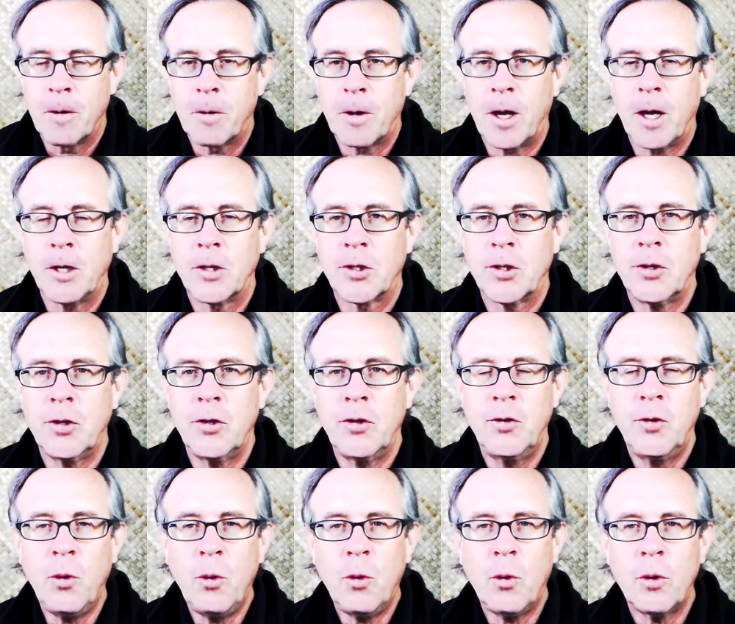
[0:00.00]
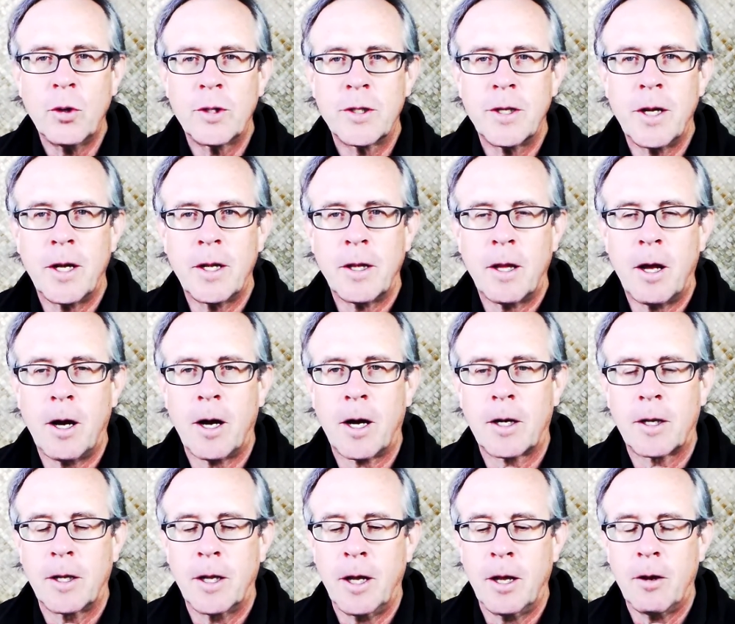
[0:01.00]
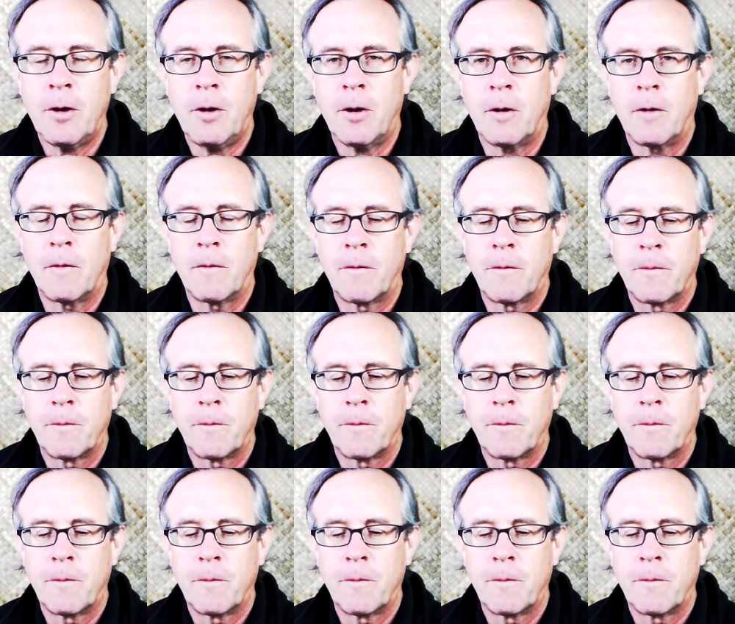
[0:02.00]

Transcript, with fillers: Okay, so the door is not locked at all